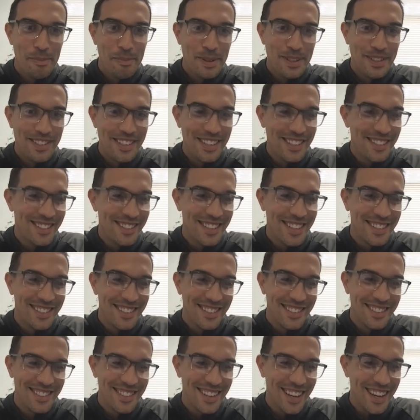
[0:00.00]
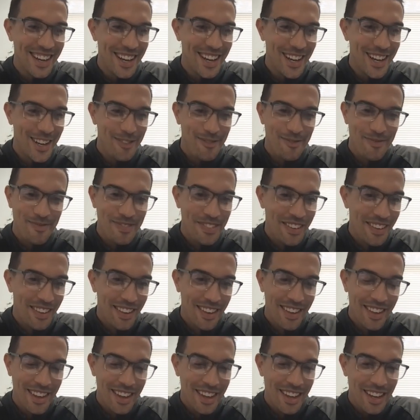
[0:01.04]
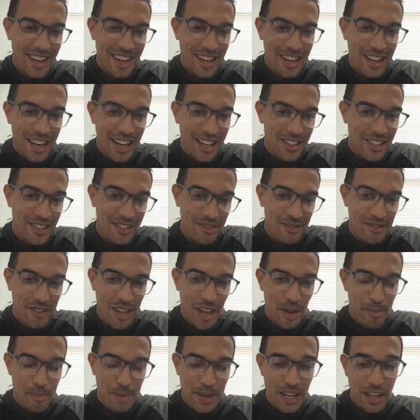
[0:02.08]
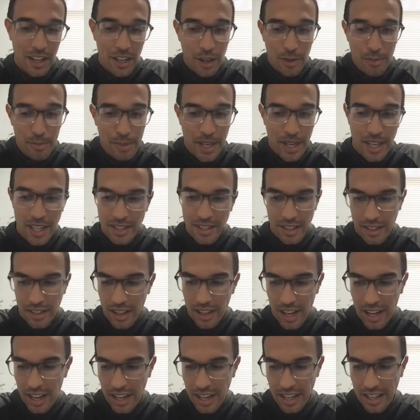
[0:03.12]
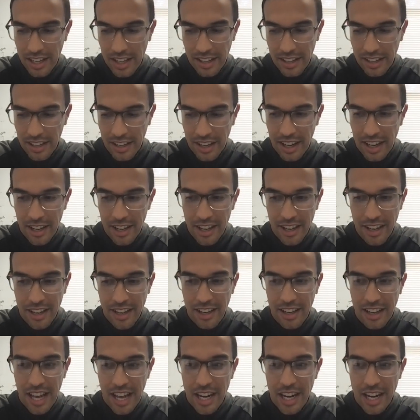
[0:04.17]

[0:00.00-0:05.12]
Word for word: persistence um, and and being a good person like uh,